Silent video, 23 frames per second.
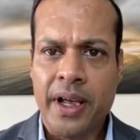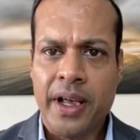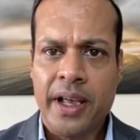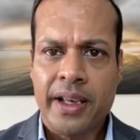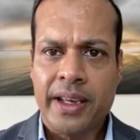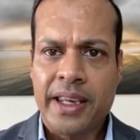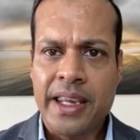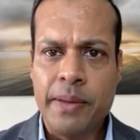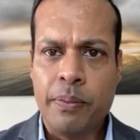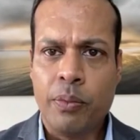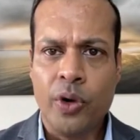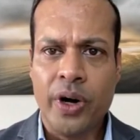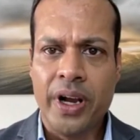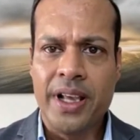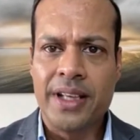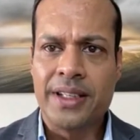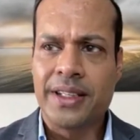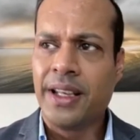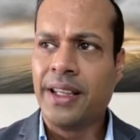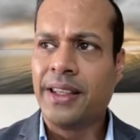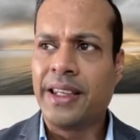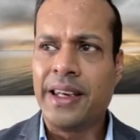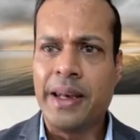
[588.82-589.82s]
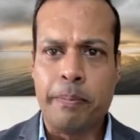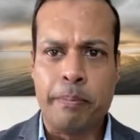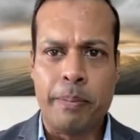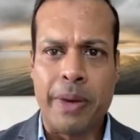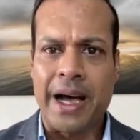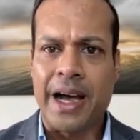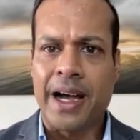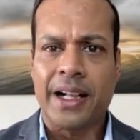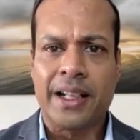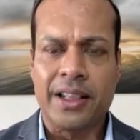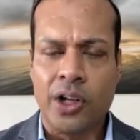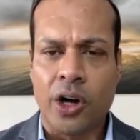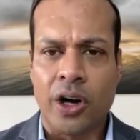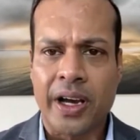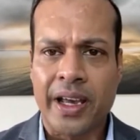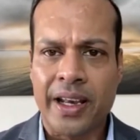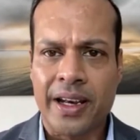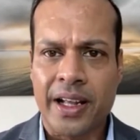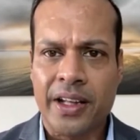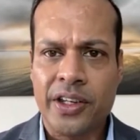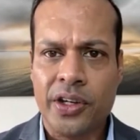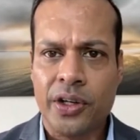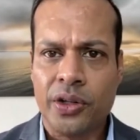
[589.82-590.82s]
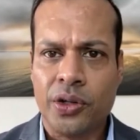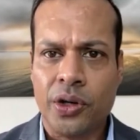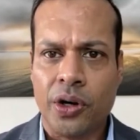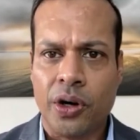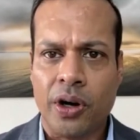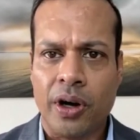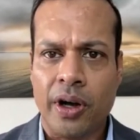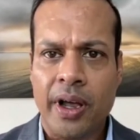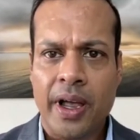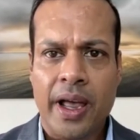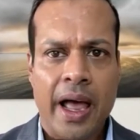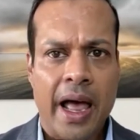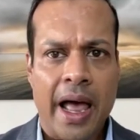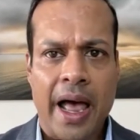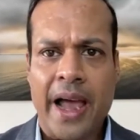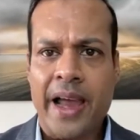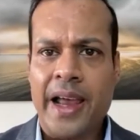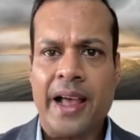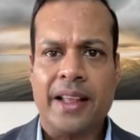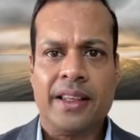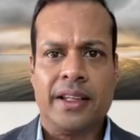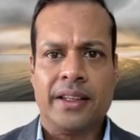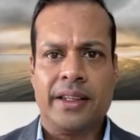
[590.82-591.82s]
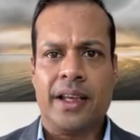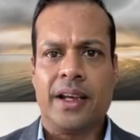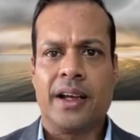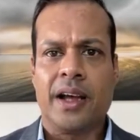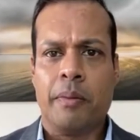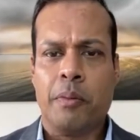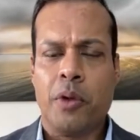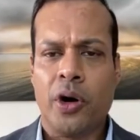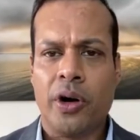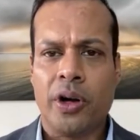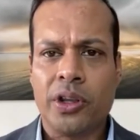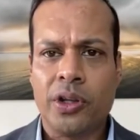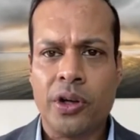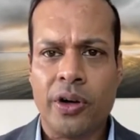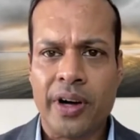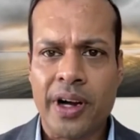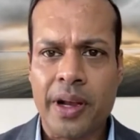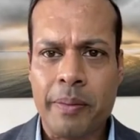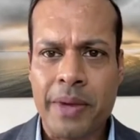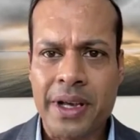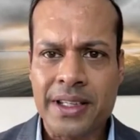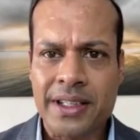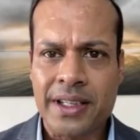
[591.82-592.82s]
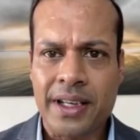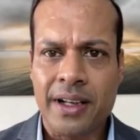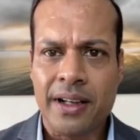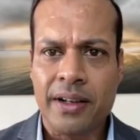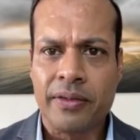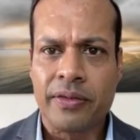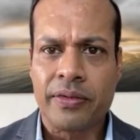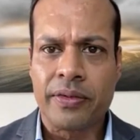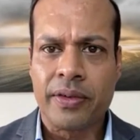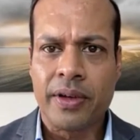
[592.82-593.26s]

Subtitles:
keep raising, to the bank knocking at your door. I had to take a moratorium myself.